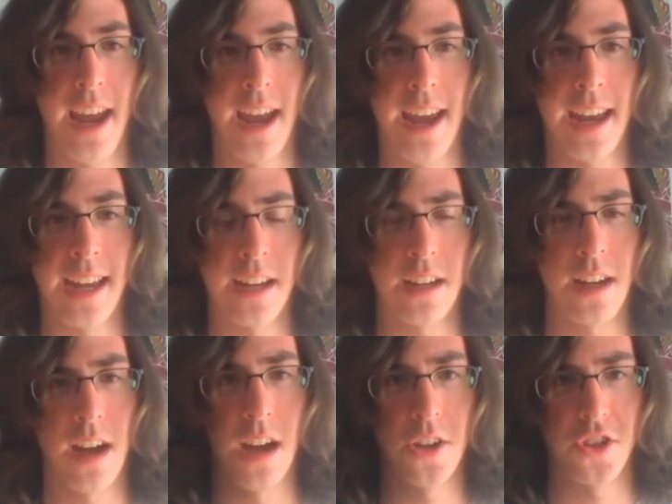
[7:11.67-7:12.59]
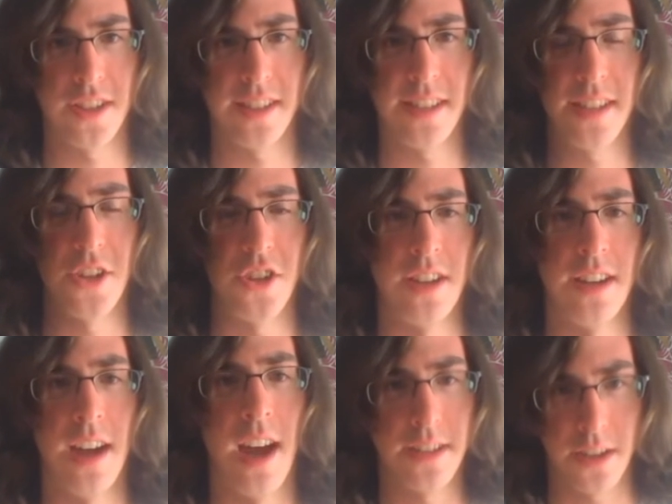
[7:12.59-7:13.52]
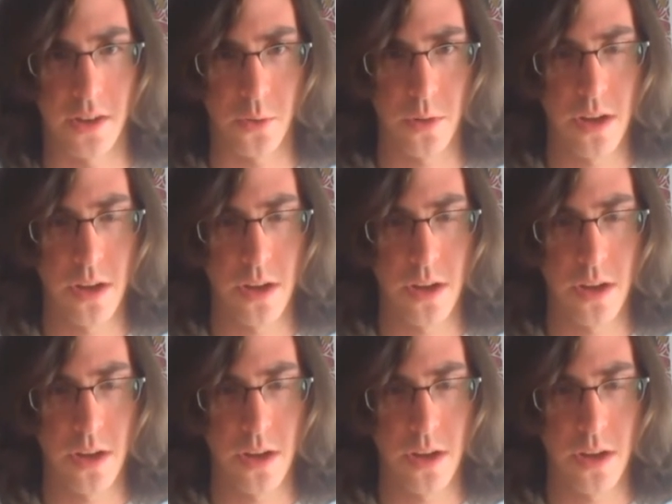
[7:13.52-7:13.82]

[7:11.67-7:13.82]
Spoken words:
a conscious decision not to,